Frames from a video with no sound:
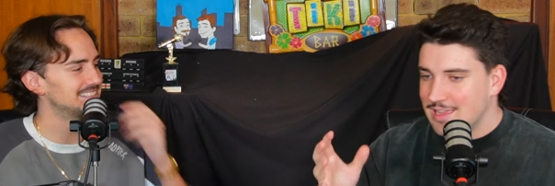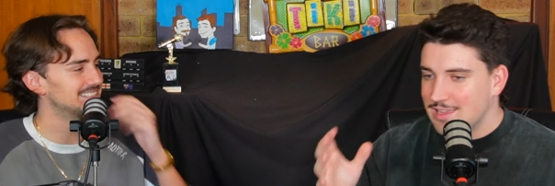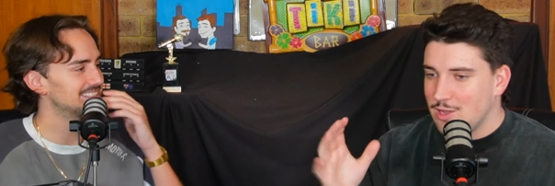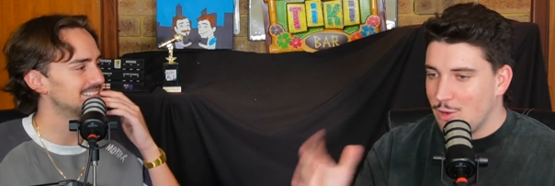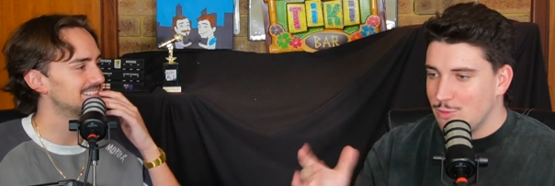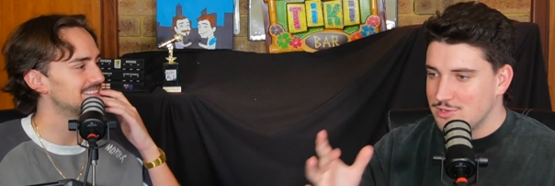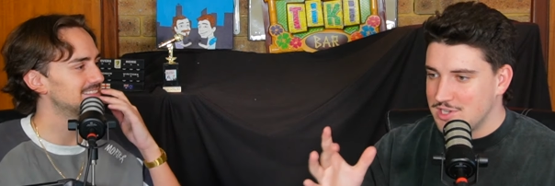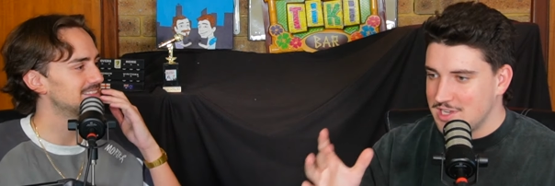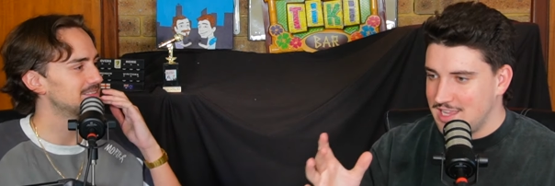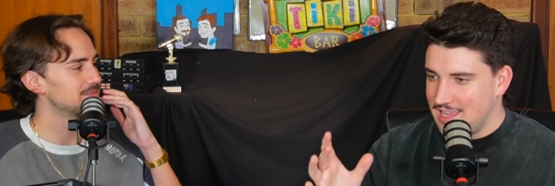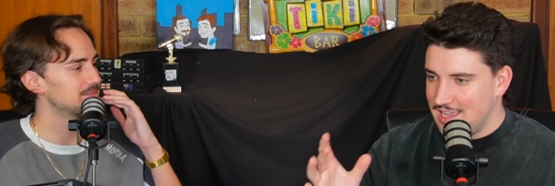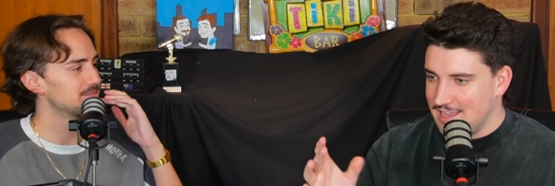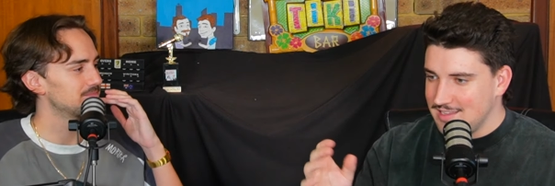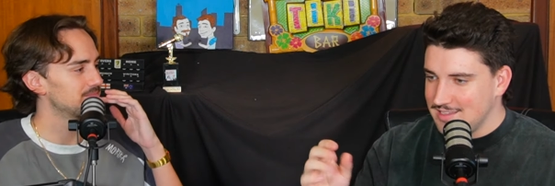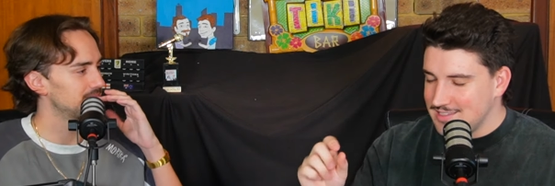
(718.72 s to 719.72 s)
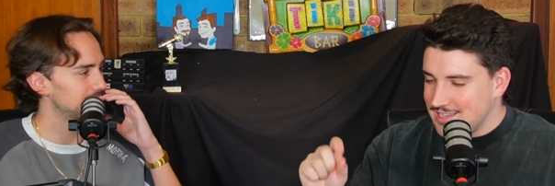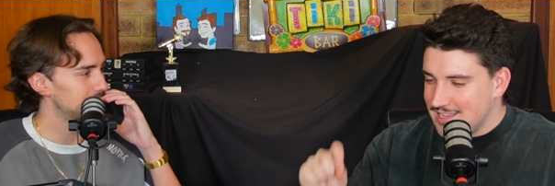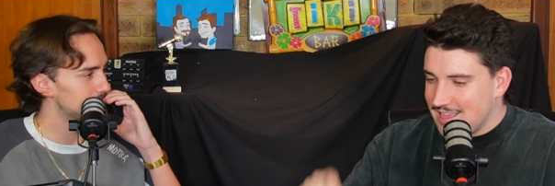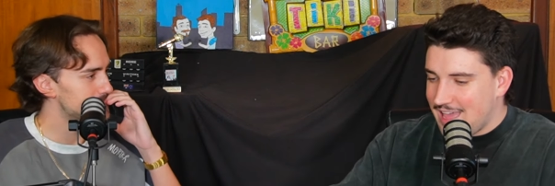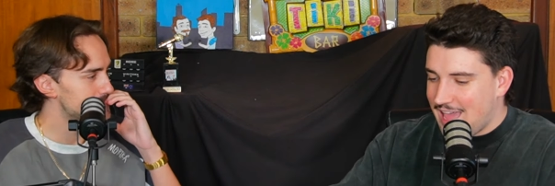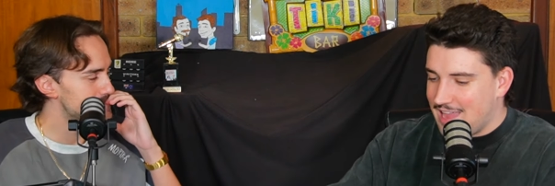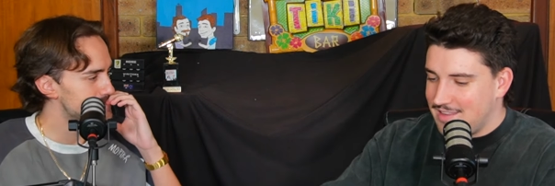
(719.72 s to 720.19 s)
Speaker 1: Culture Kings,
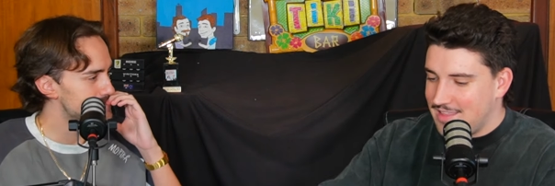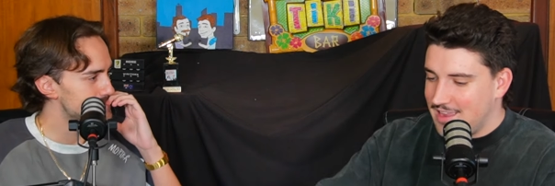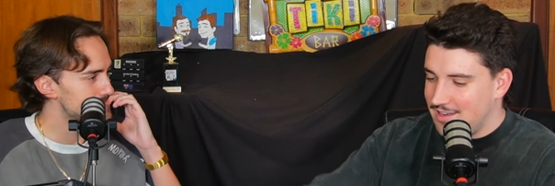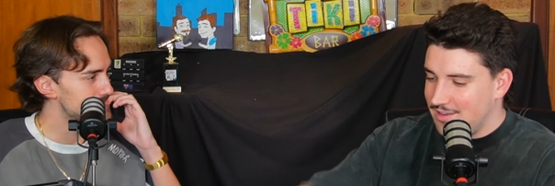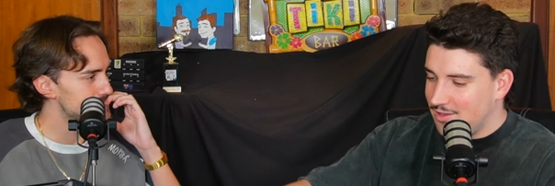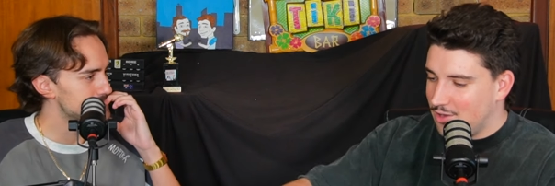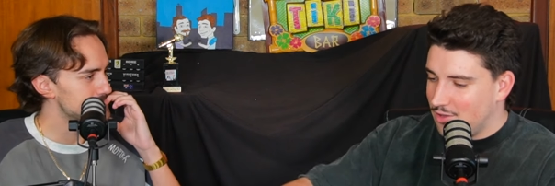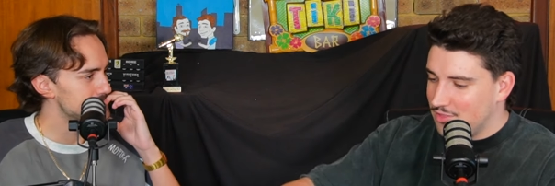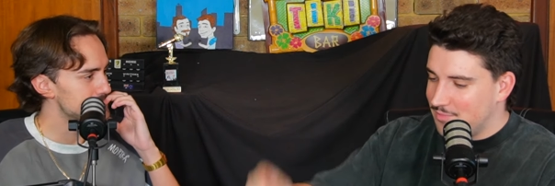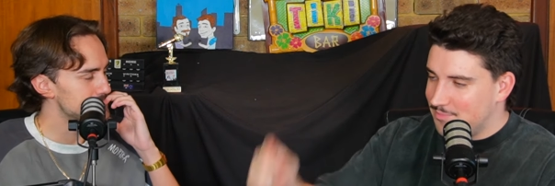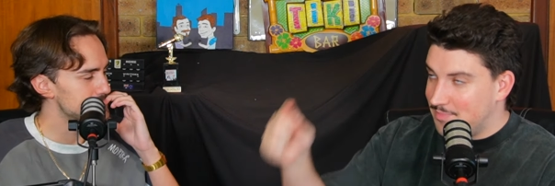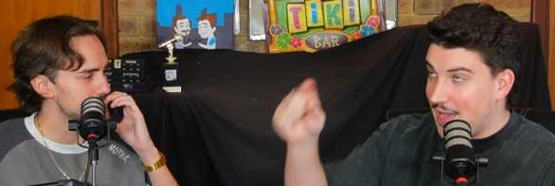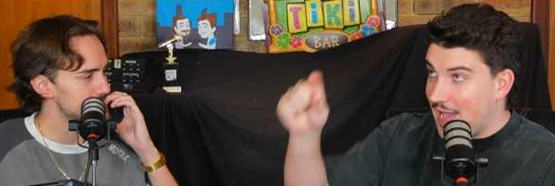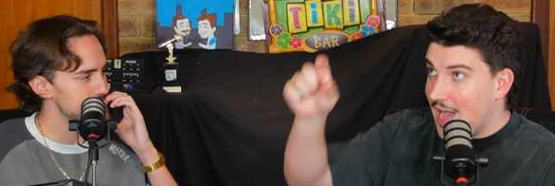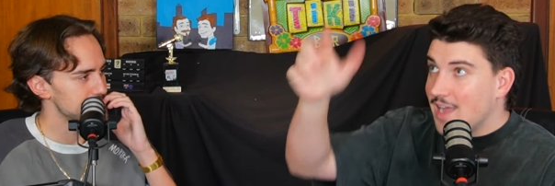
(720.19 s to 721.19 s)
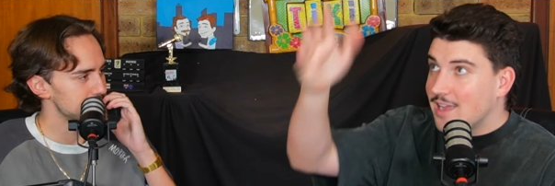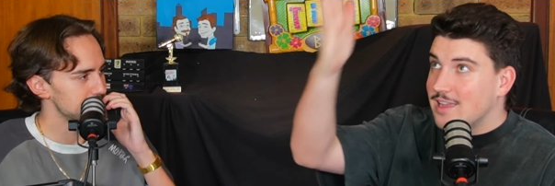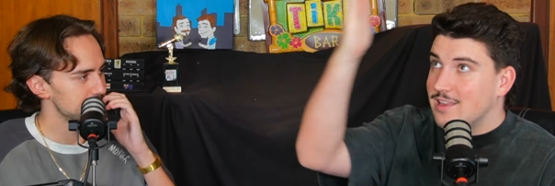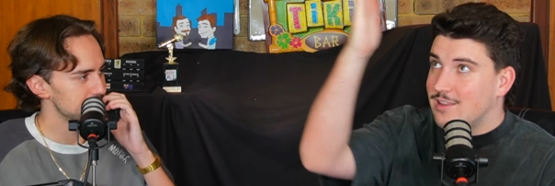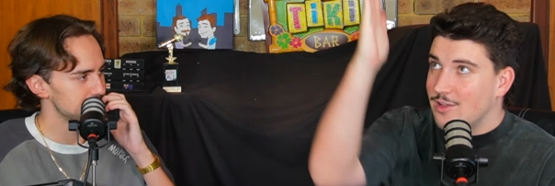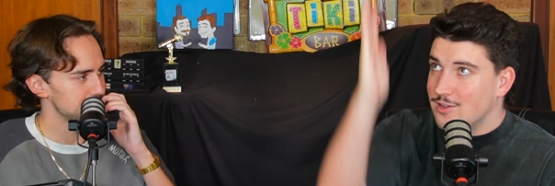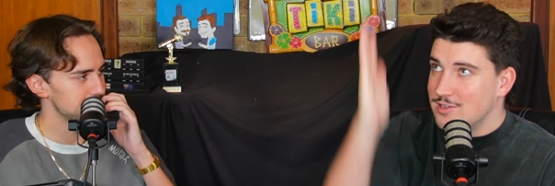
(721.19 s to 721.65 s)
and then on the back
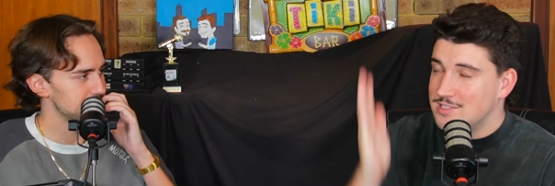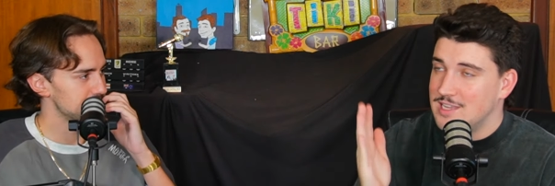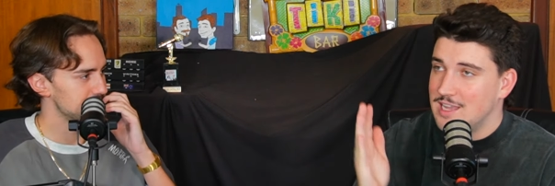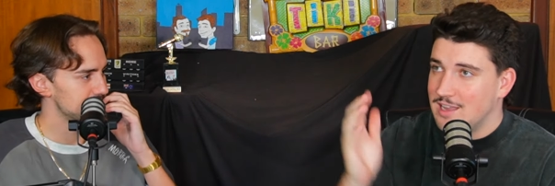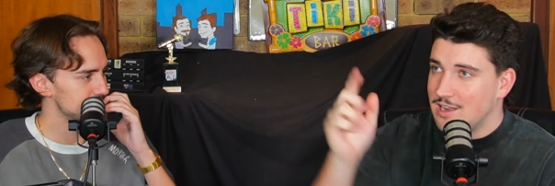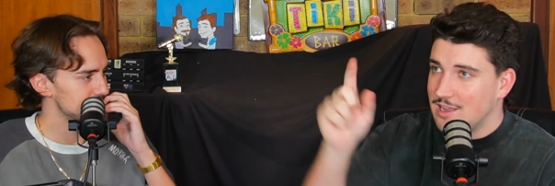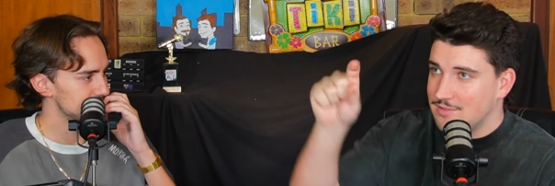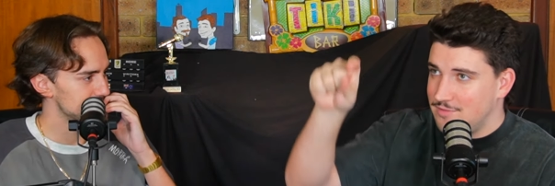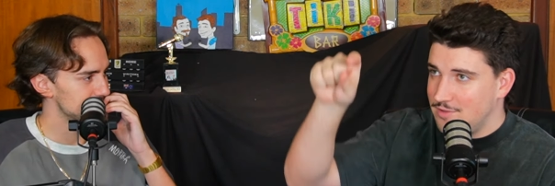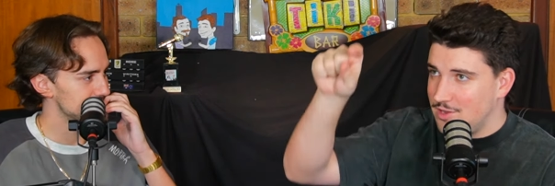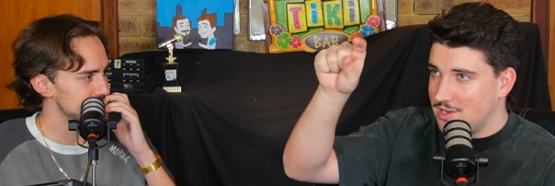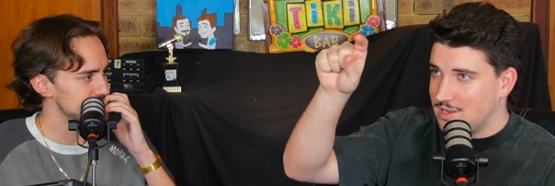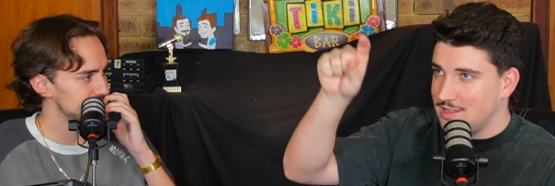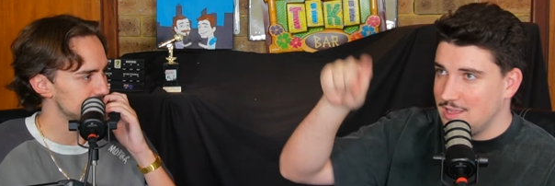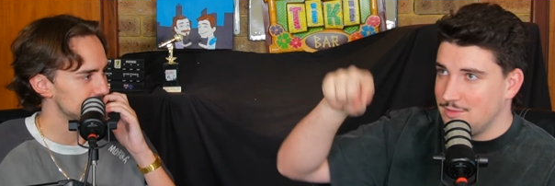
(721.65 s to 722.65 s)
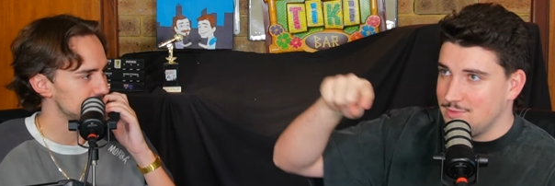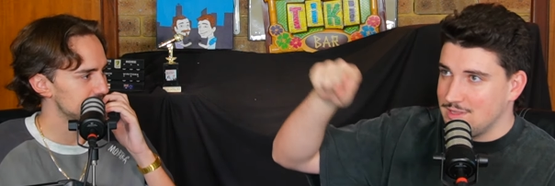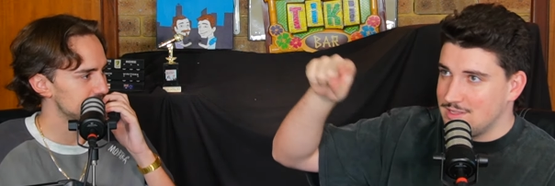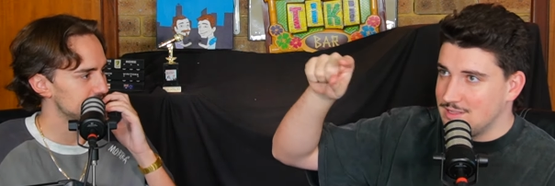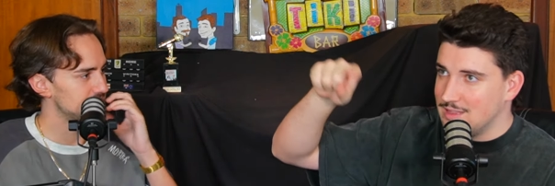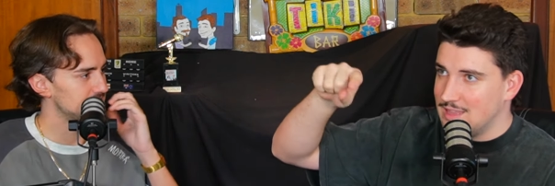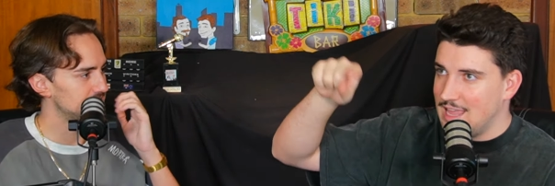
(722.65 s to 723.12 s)
it goes down like vertically
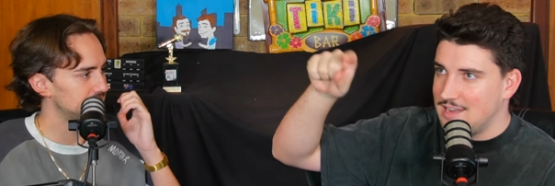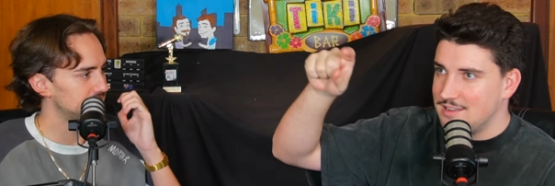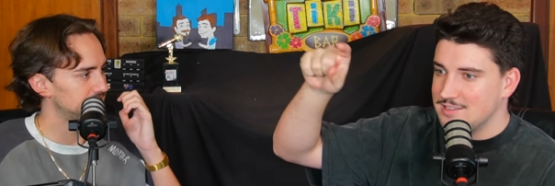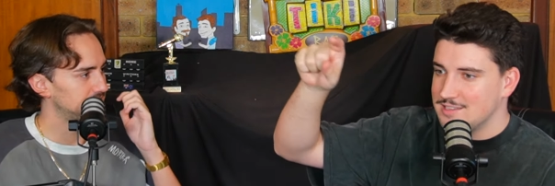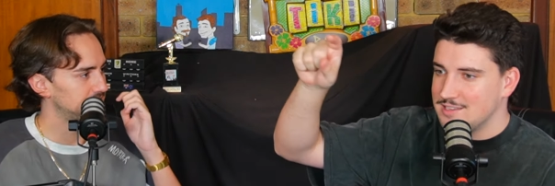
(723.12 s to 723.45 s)
with letters,